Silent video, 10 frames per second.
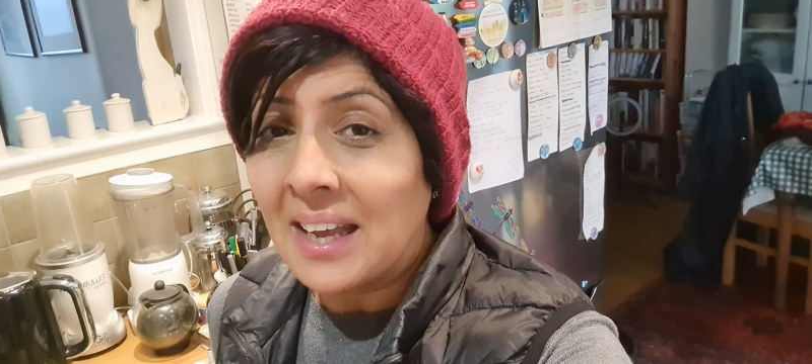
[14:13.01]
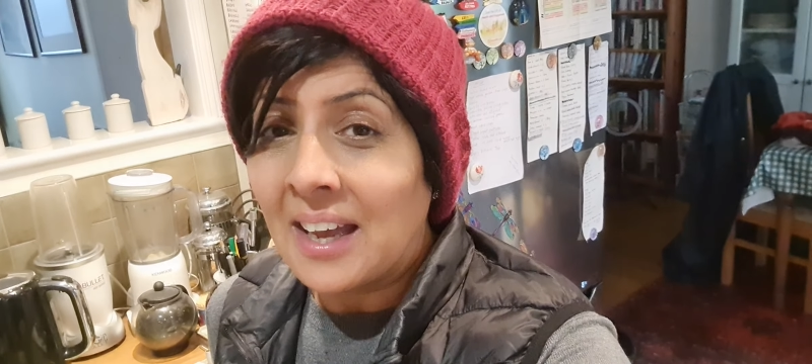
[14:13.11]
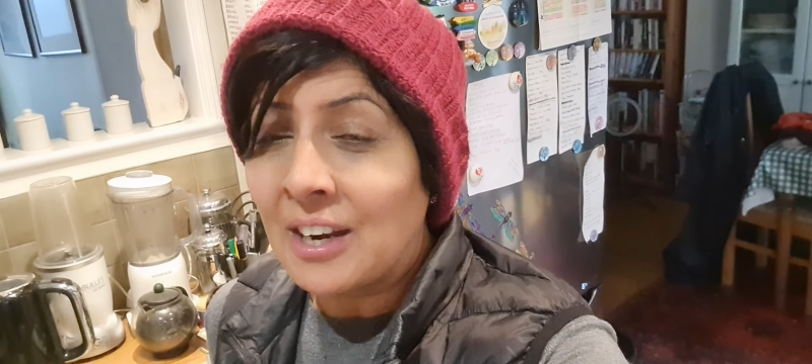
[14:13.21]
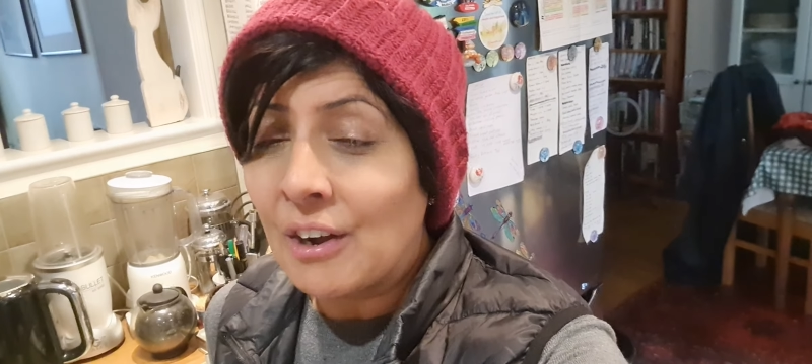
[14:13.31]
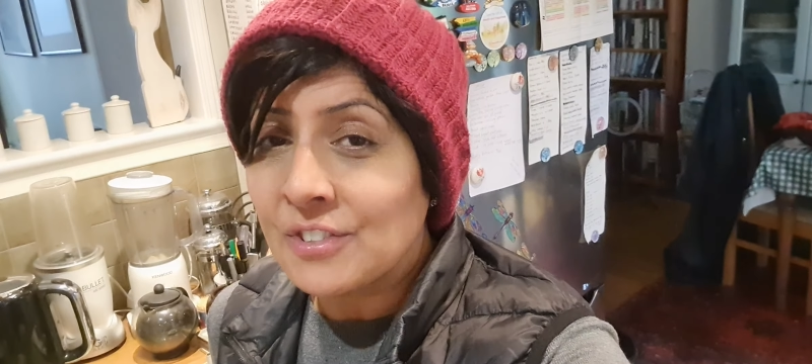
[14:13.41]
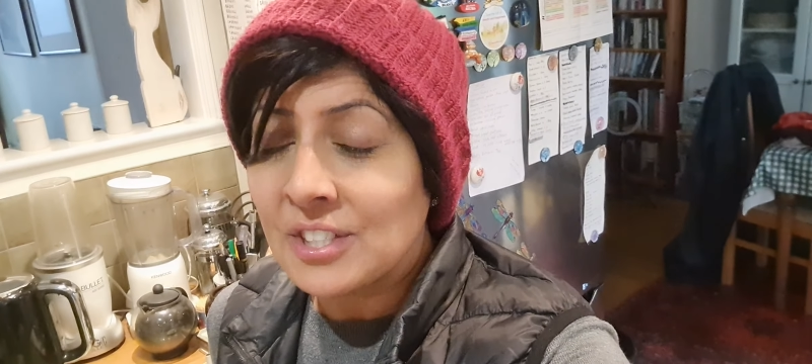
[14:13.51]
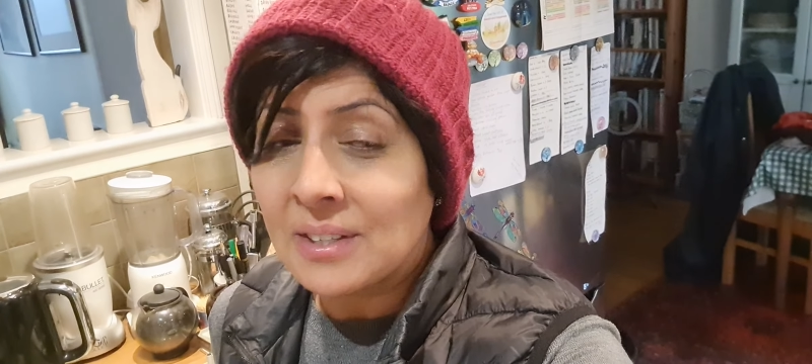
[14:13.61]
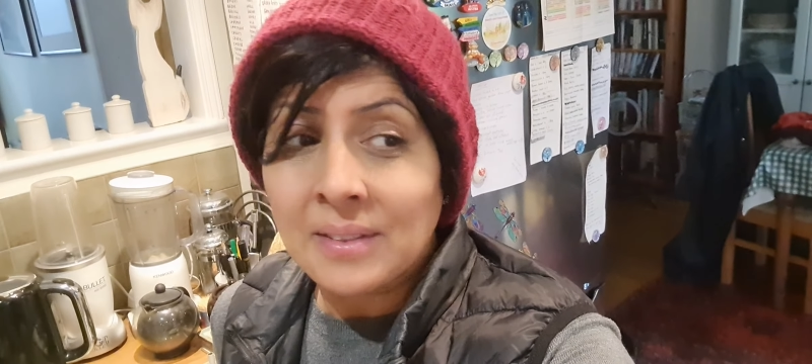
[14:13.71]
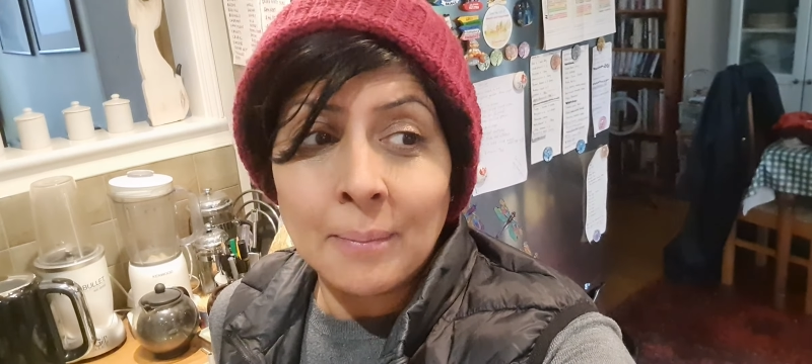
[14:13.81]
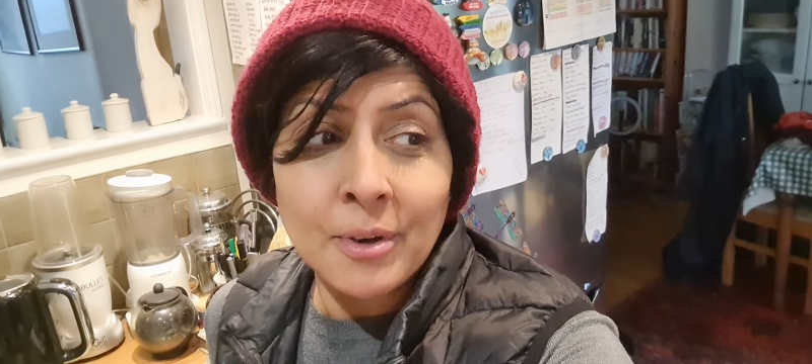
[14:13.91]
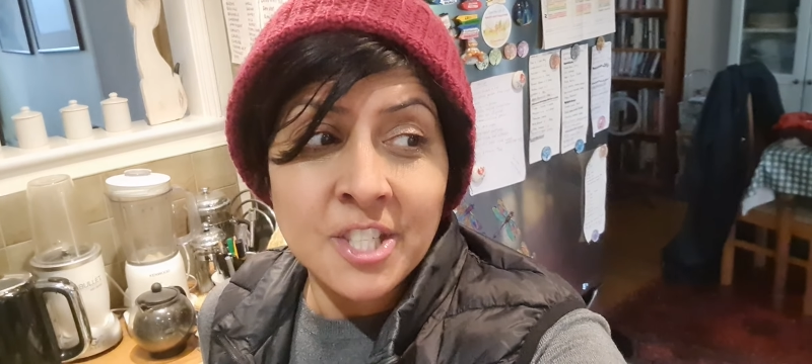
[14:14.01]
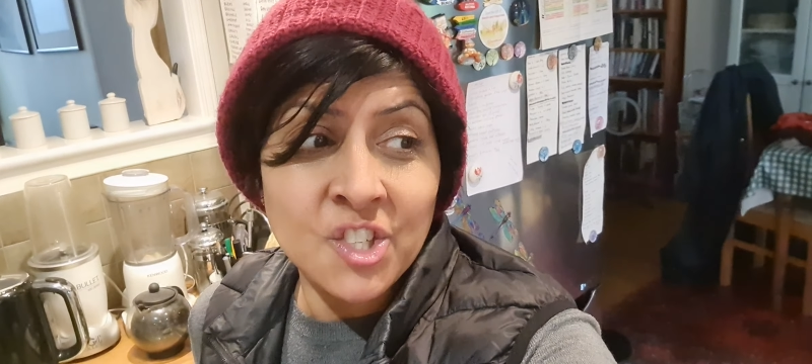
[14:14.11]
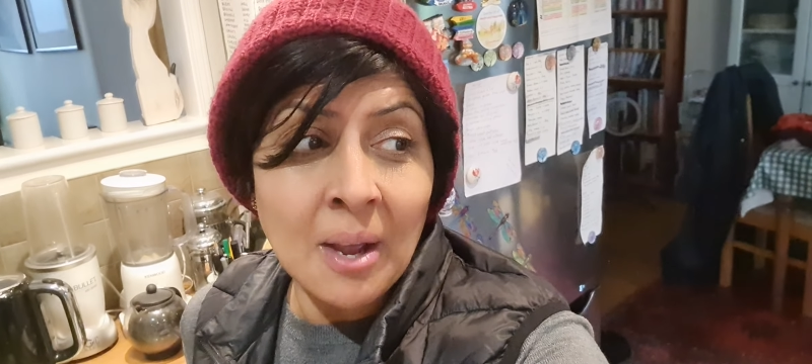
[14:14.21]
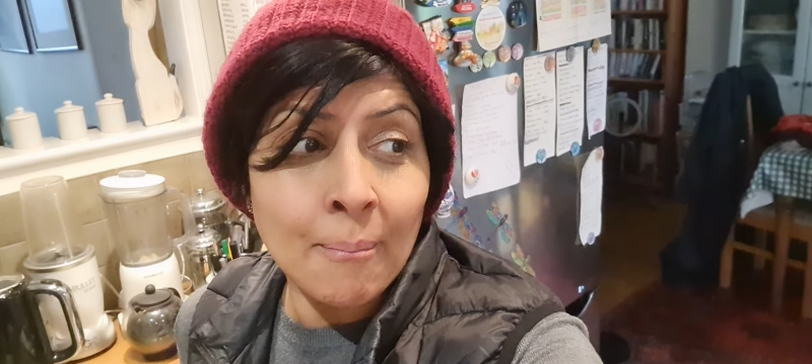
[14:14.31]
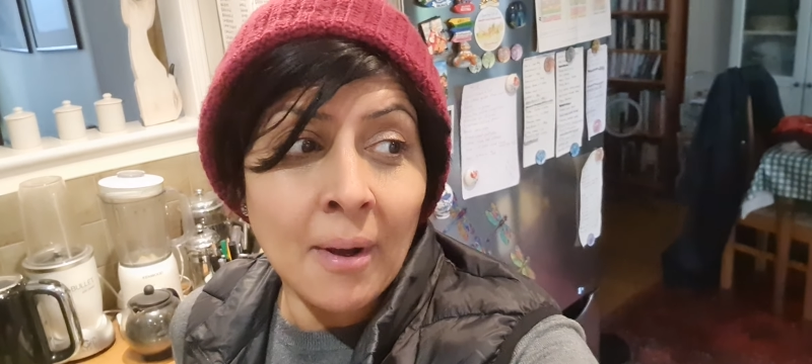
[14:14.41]
and after the
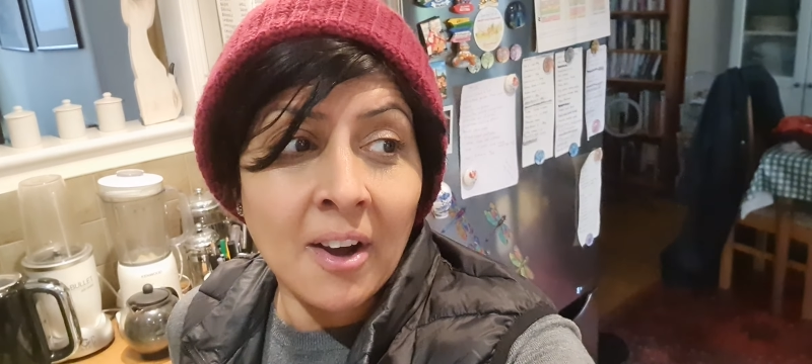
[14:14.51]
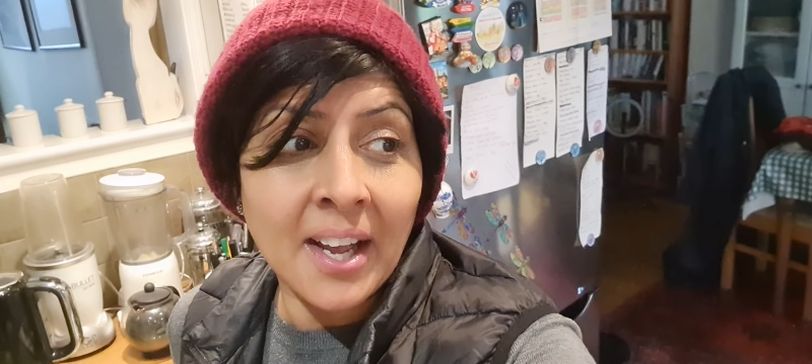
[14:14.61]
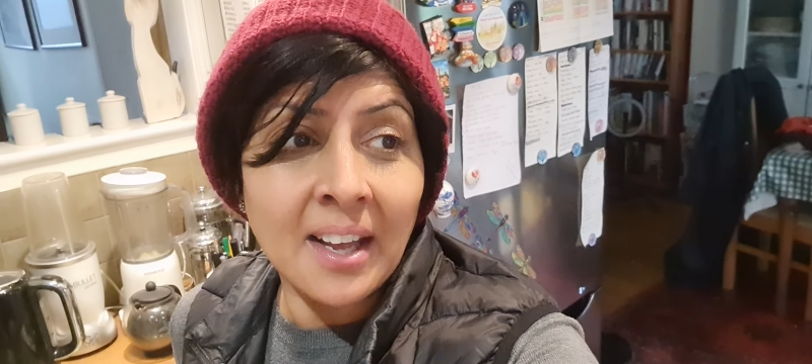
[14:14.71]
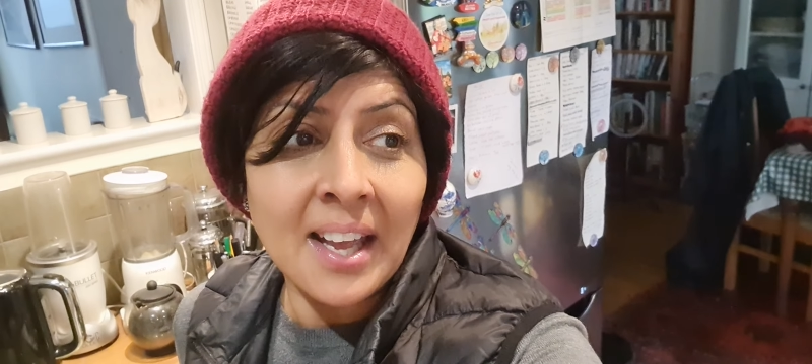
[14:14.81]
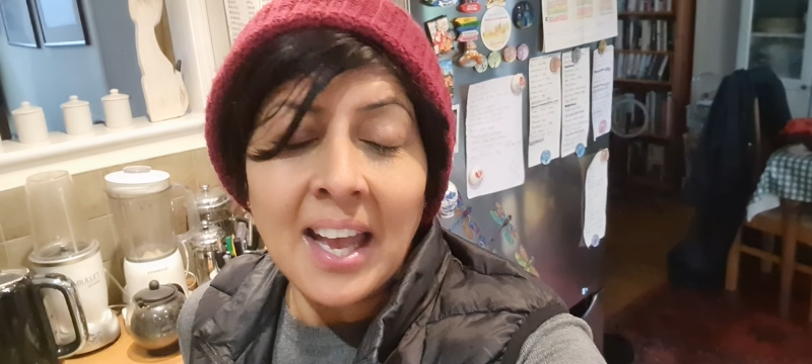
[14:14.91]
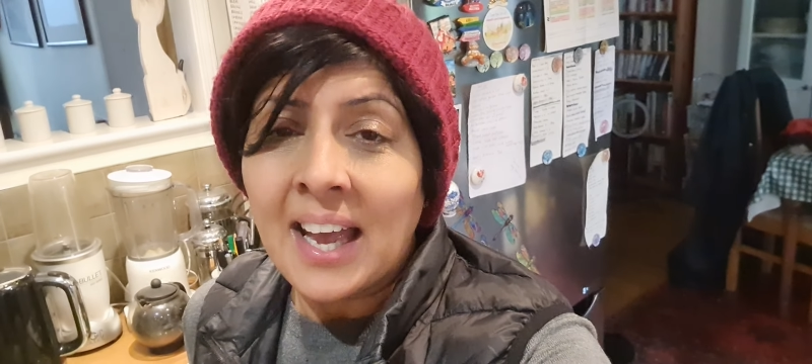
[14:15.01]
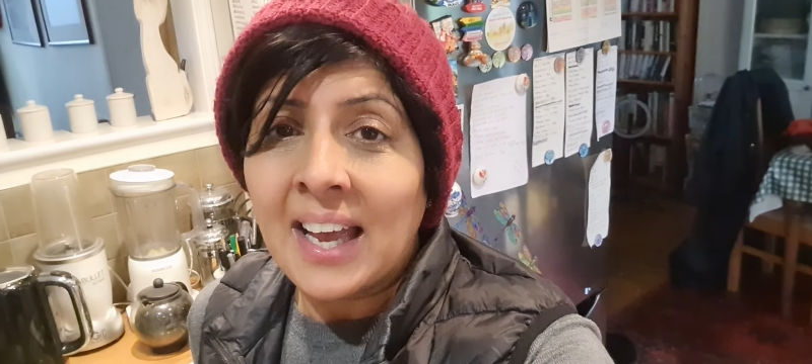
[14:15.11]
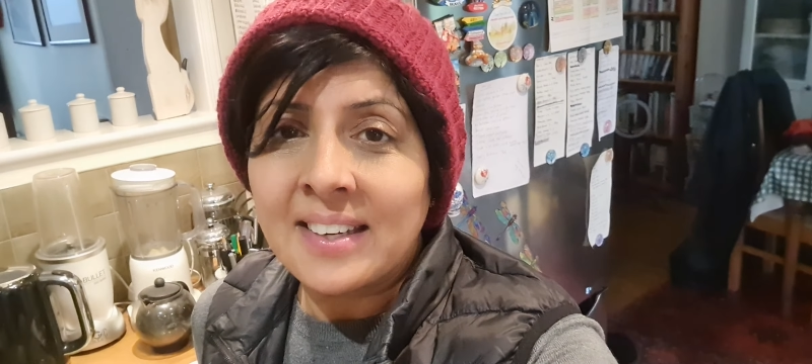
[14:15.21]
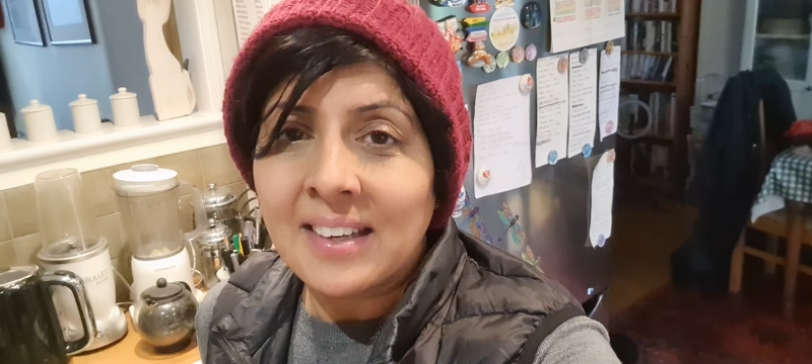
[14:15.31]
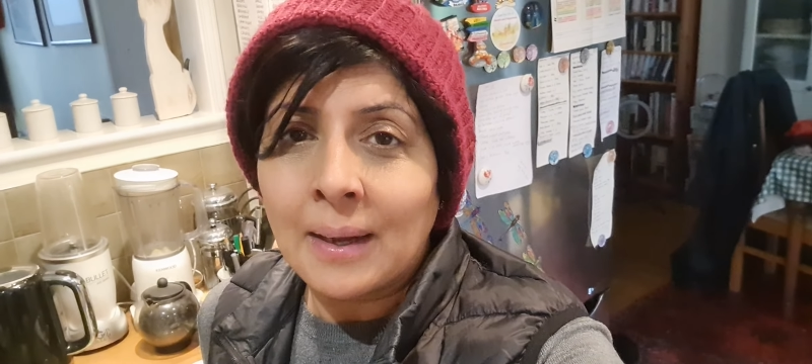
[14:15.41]
British Empire had